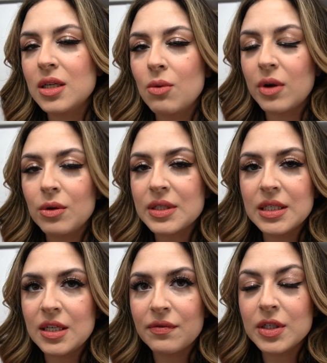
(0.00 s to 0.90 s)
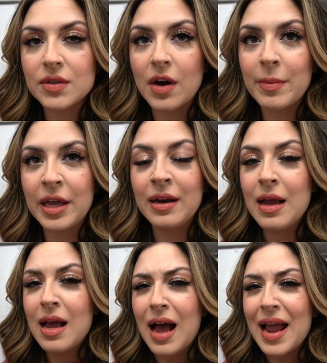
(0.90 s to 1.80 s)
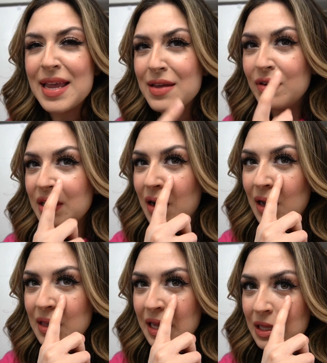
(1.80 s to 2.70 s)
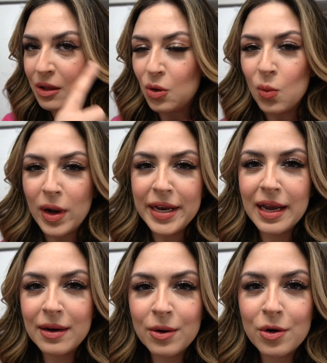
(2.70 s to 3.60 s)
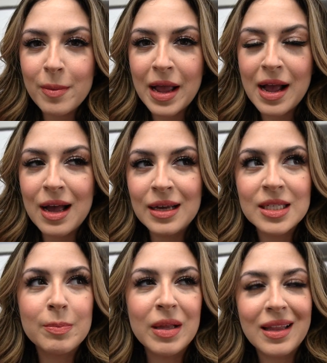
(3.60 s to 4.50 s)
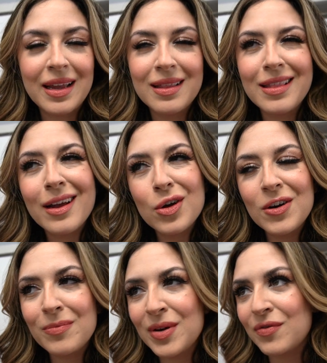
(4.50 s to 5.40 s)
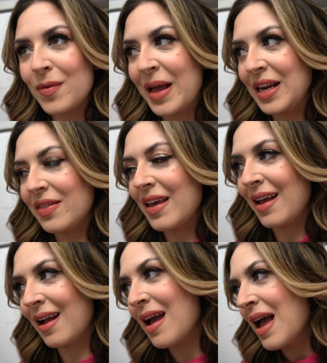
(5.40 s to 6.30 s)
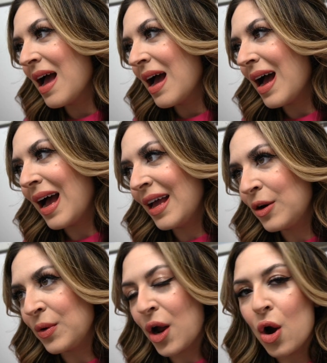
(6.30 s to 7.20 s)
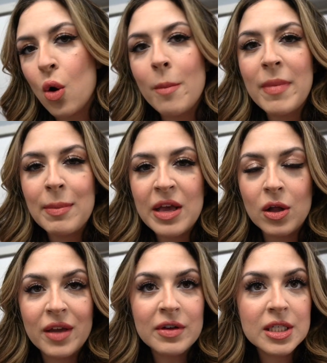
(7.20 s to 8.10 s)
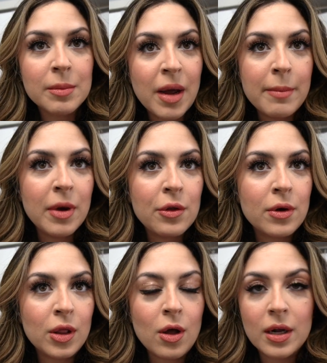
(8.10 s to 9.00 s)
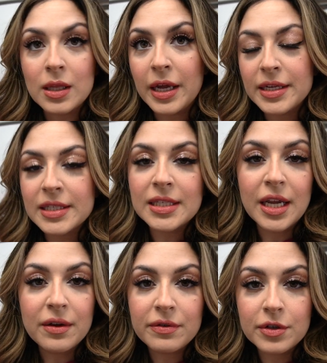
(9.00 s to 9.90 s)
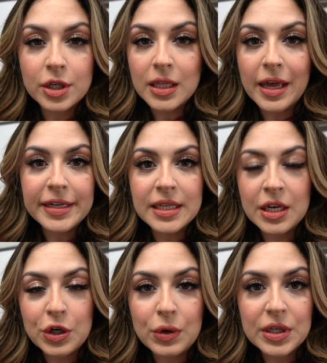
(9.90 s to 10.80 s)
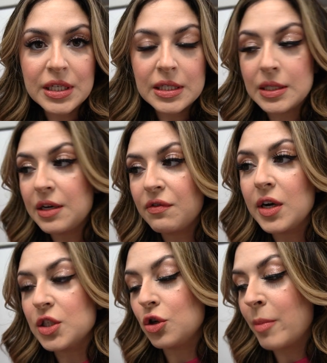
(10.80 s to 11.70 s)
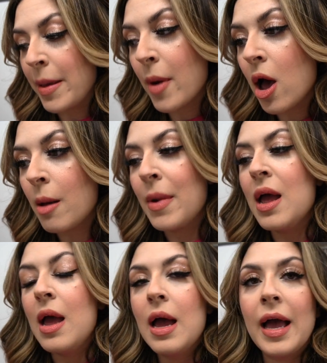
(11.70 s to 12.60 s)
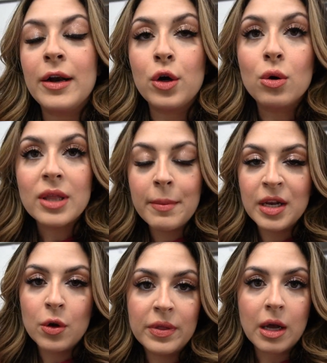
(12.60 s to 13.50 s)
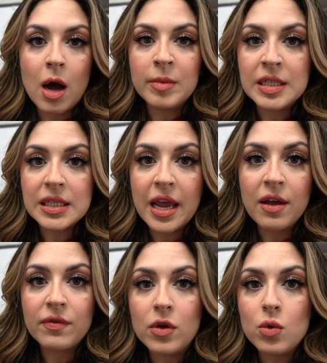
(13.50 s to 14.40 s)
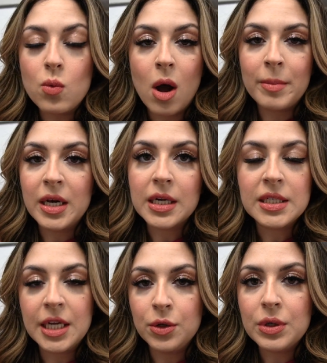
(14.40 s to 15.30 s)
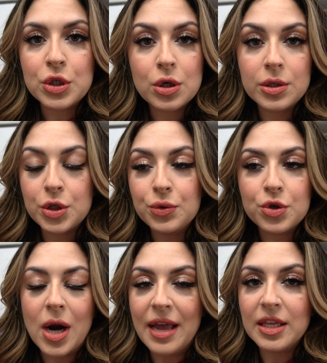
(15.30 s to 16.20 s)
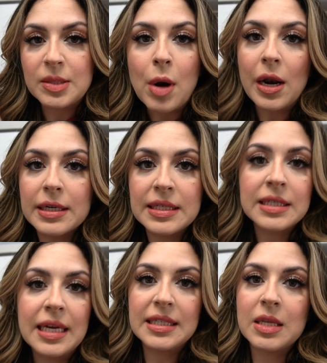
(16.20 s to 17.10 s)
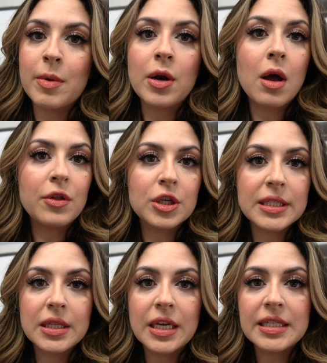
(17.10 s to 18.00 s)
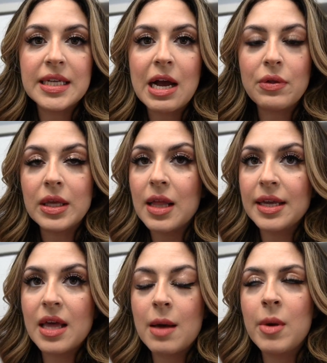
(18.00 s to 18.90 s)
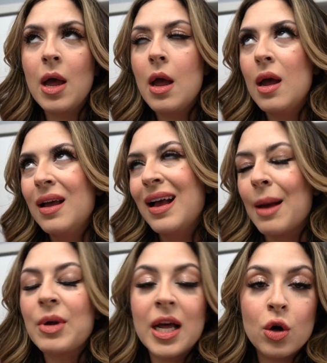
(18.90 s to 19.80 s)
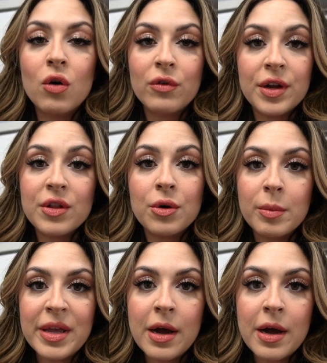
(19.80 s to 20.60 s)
don't notice a difference from it. I even got like a little whitehead under my eyes, but like that could have been from anything. I don't know. Maybe I'll give it to my mother-in-law to like see if she likes it and notices a difference or my mom. I don't know. Let me know in the comments if you want me to continue tr to try these products and test them on others and like see how they like them. I'm kind of over it though, to be